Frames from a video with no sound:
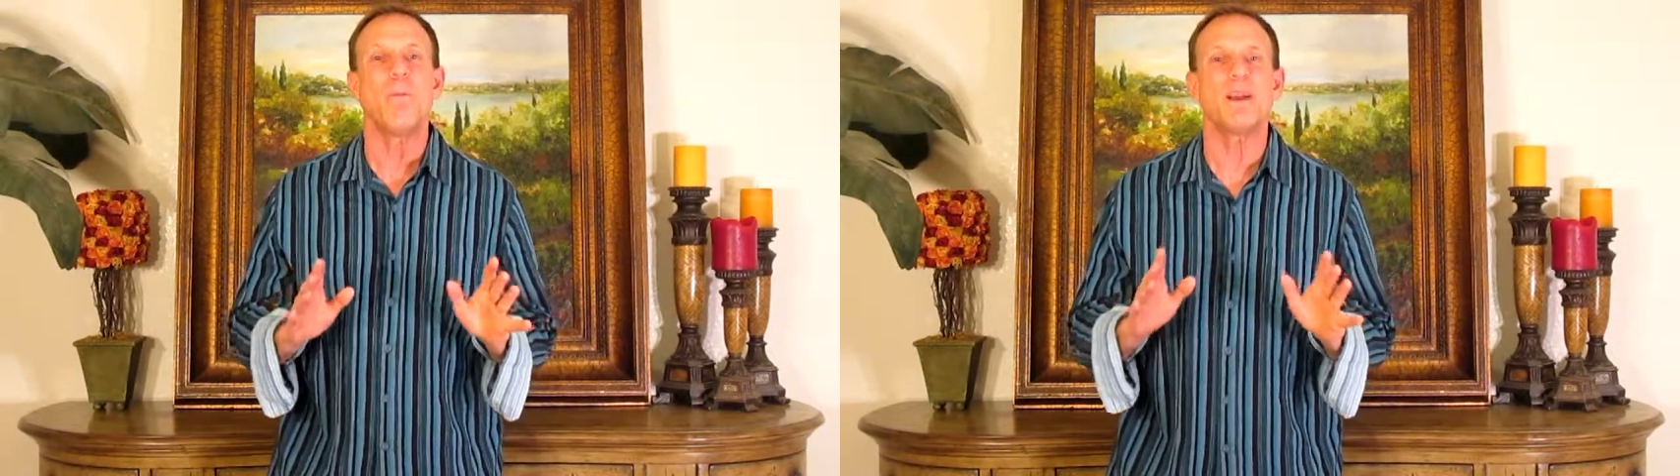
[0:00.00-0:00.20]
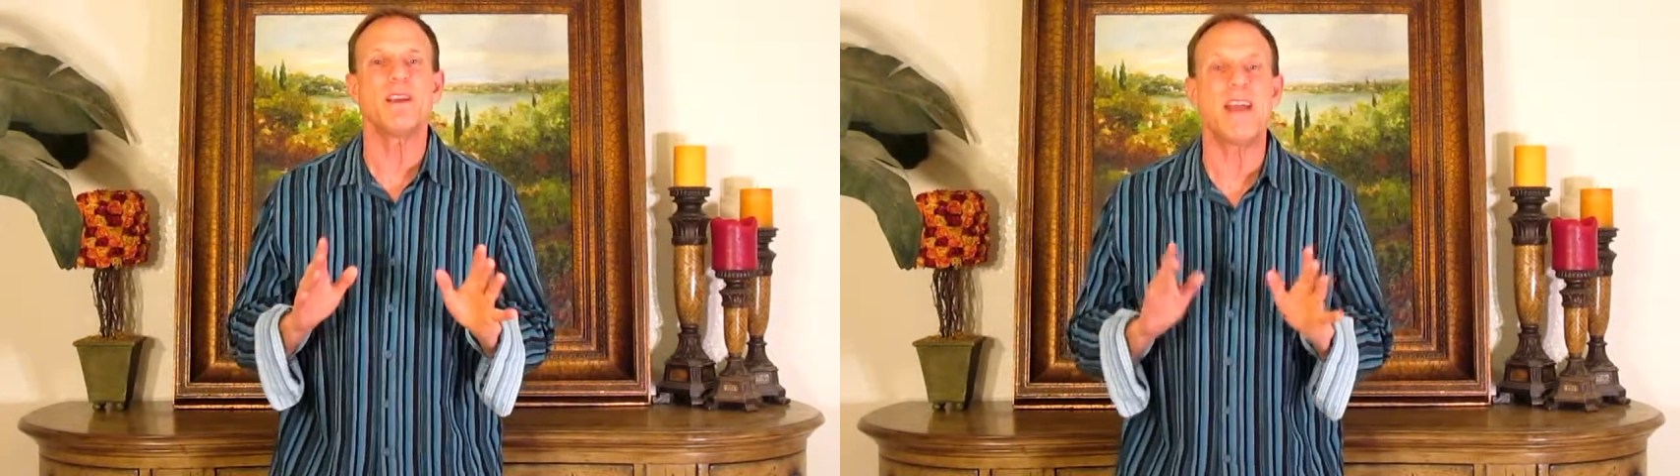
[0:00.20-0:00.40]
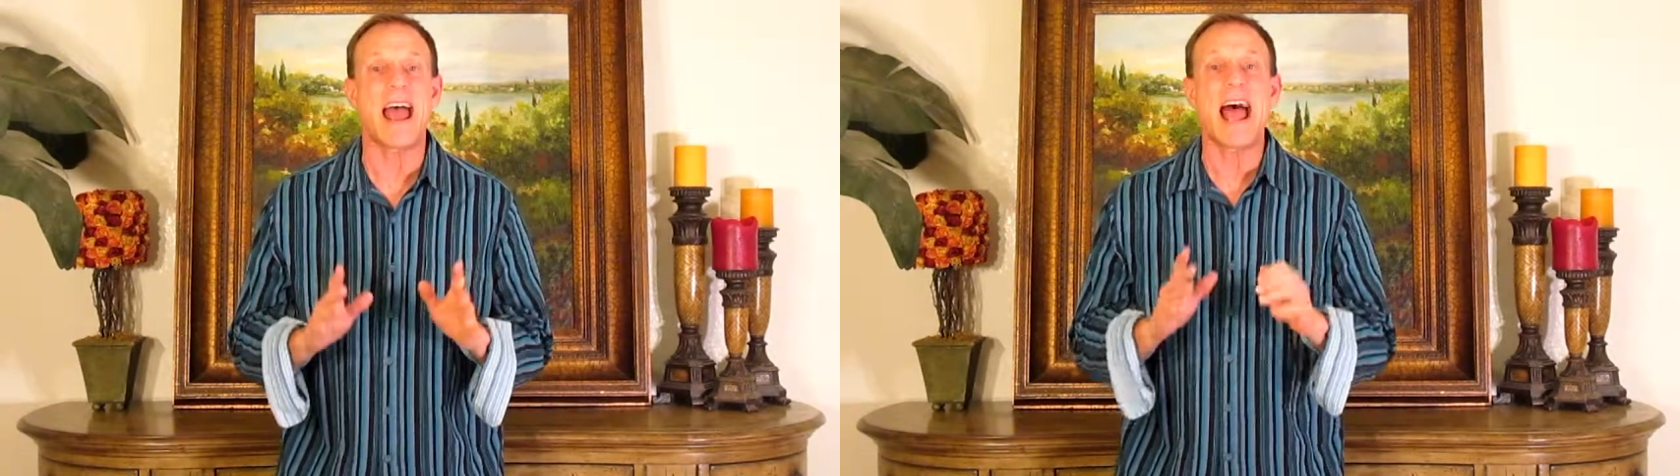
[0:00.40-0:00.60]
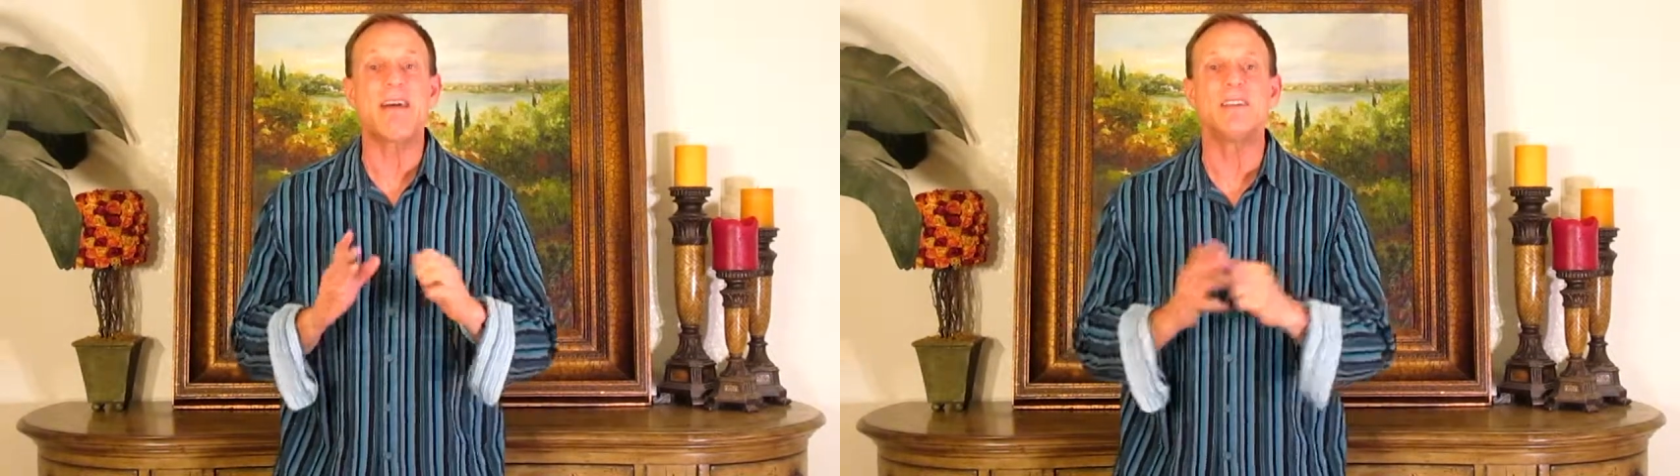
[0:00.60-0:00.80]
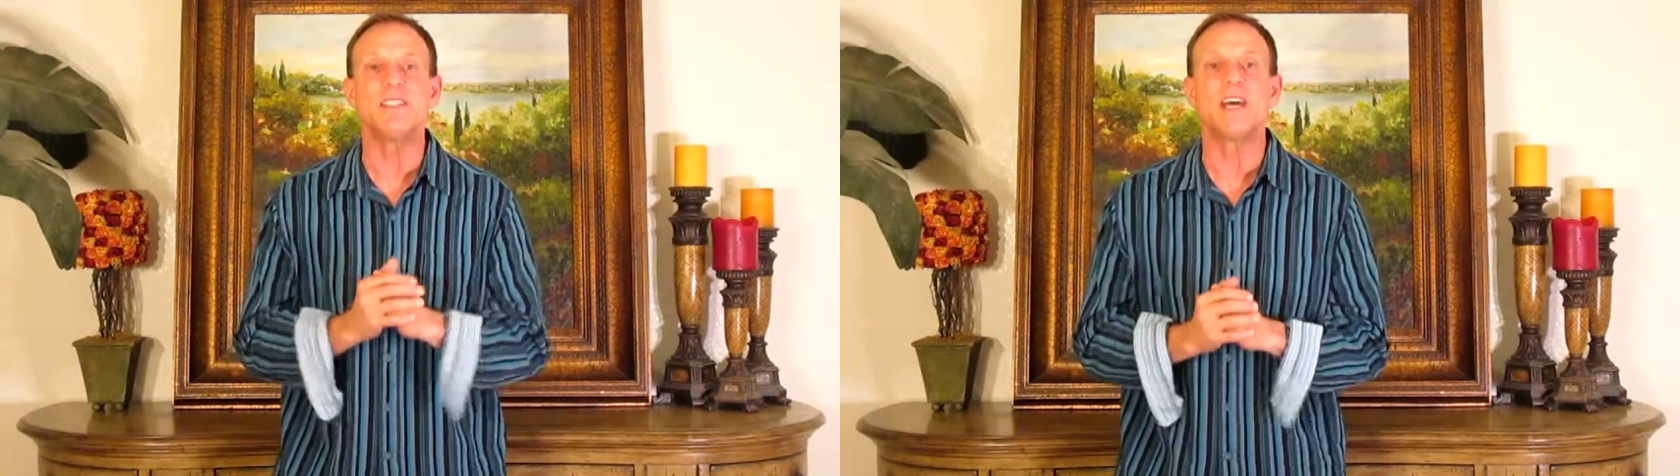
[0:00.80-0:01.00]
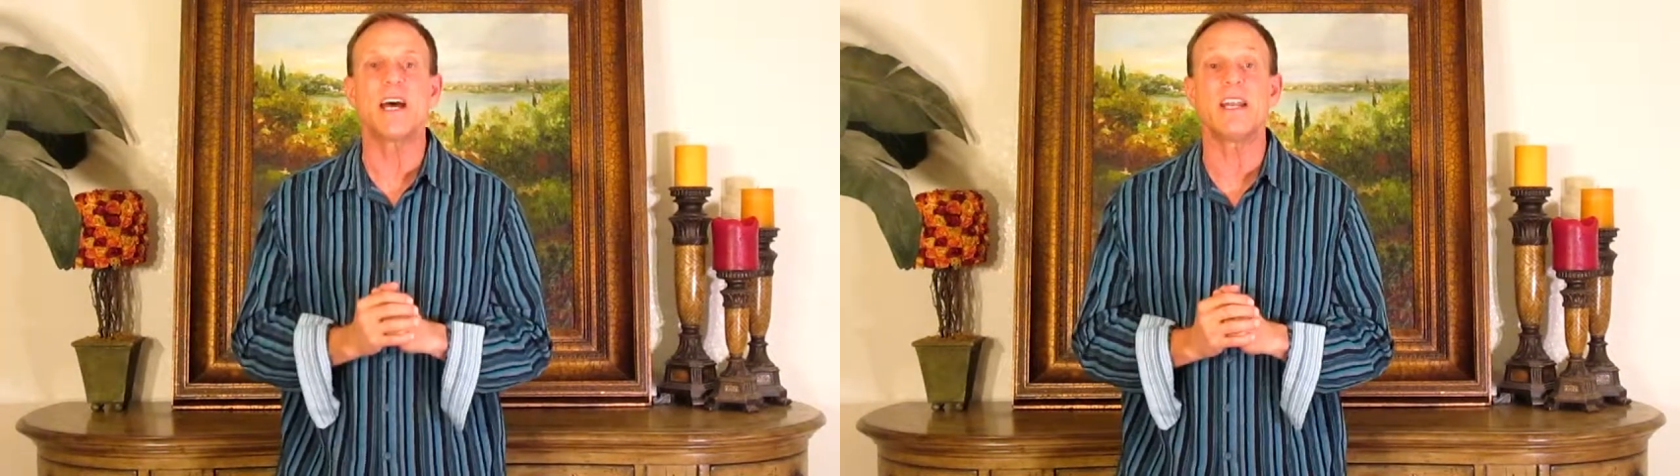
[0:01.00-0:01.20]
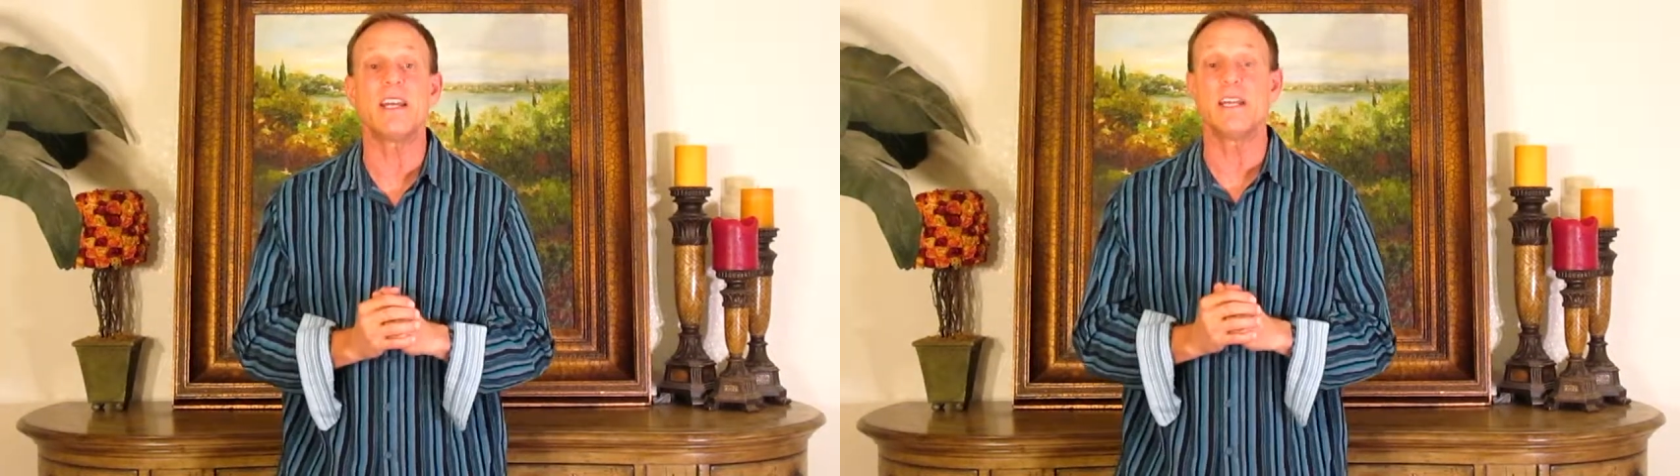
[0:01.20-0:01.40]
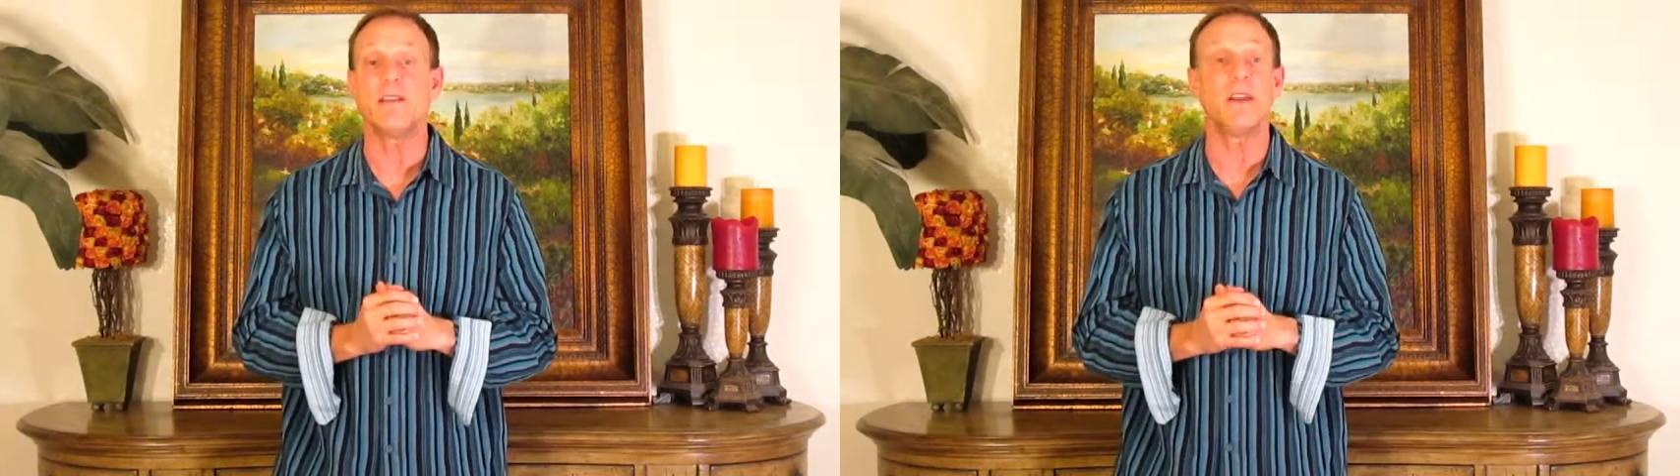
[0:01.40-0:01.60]
But if you haven't done
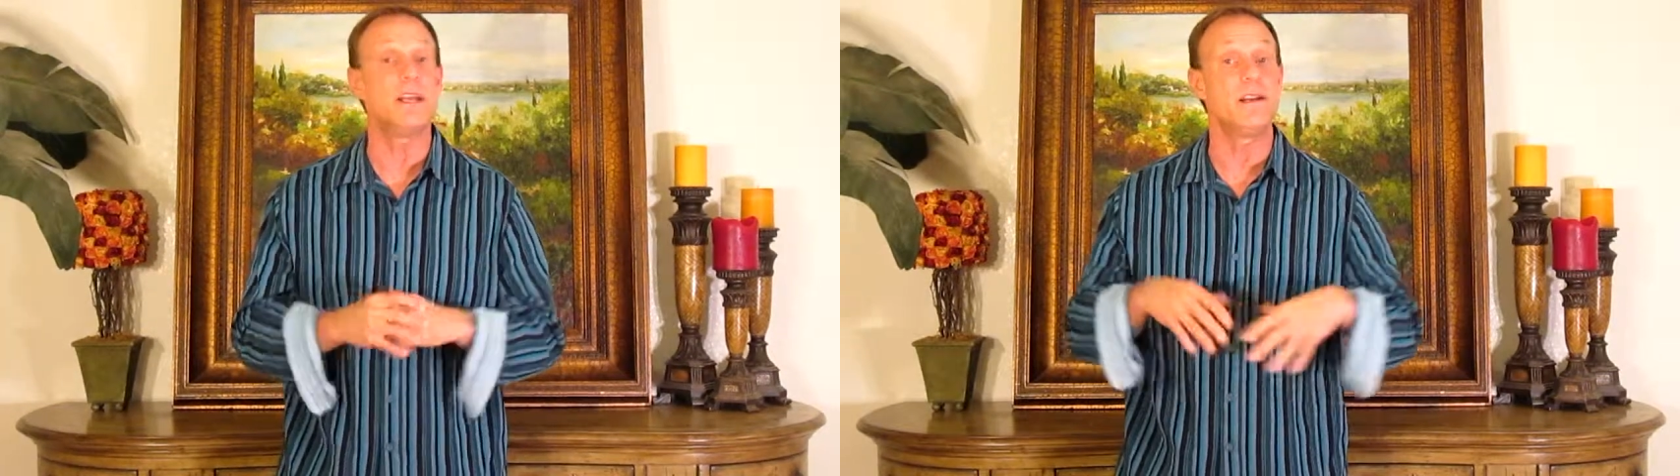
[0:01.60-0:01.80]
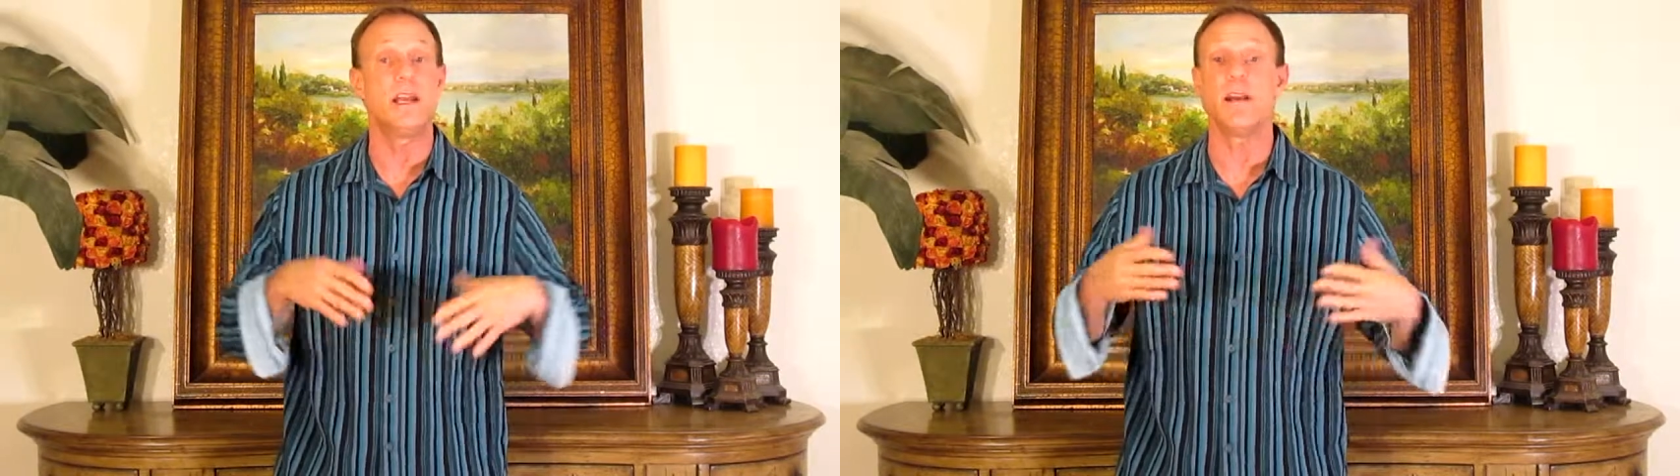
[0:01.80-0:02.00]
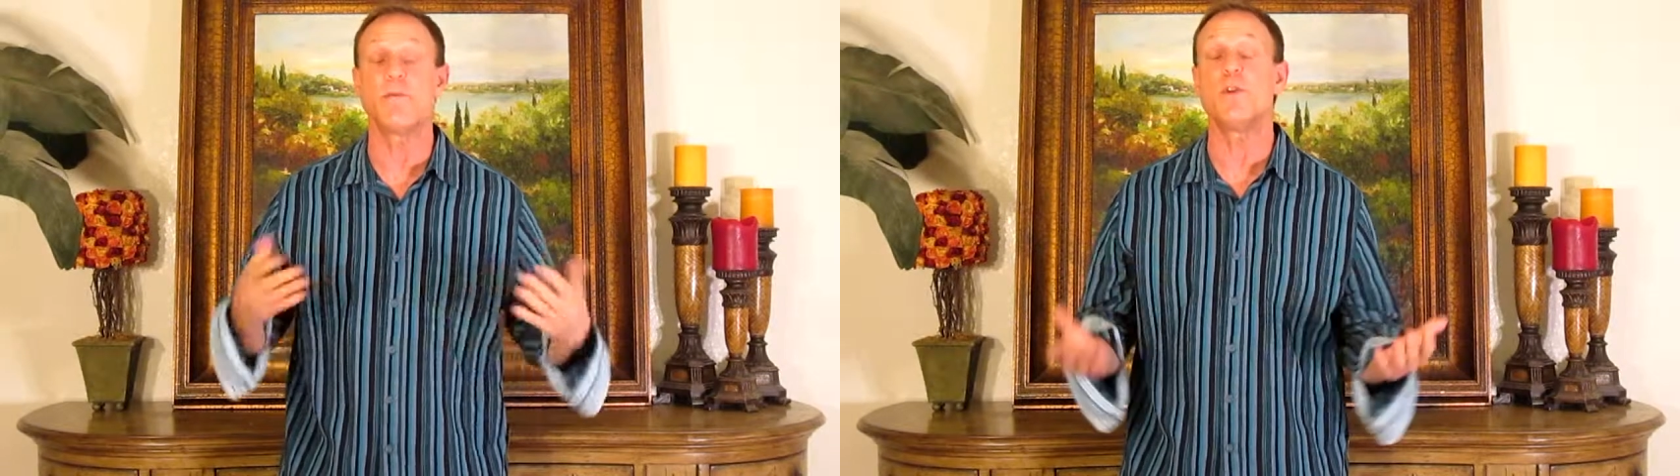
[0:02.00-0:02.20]
it in a